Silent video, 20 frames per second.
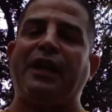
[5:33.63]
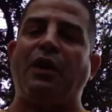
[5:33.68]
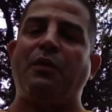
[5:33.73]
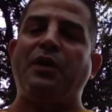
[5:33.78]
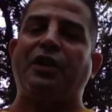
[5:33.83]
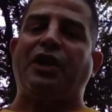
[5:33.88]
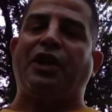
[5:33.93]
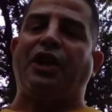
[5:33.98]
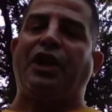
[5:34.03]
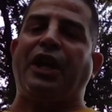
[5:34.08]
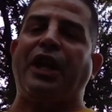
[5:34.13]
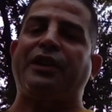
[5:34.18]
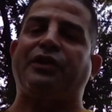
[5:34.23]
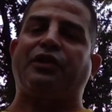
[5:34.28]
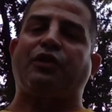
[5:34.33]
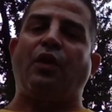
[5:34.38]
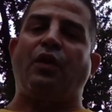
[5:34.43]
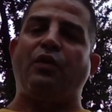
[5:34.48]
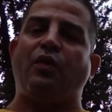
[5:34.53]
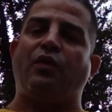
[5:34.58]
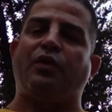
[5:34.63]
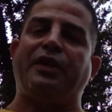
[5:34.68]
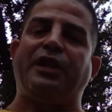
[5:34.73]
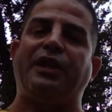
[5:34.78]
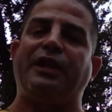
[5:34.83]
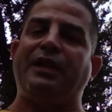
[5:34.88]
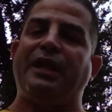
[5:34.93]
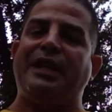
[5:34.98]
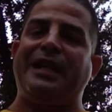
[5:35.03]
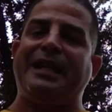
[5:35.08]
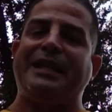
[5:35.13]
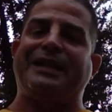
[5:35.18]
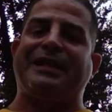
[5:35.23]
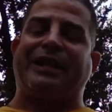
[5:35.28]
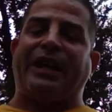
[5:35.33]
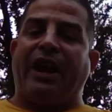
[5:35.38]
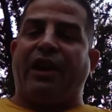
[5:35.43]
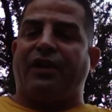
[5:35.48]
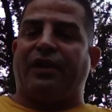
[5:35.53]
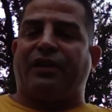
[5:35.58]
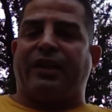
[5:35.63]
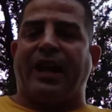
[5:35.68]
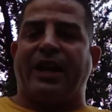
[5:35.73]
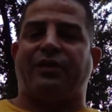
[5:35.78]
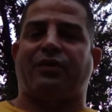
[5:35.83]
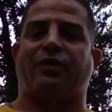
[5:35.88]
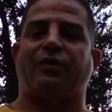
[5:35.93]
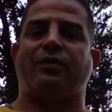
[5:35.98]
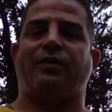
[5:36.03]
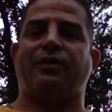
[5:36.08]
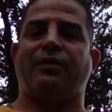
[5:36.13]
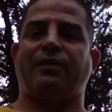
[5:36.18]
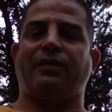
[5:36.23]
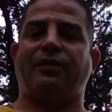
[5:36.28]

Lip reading: out with Kesto, and he's scared of Kesto.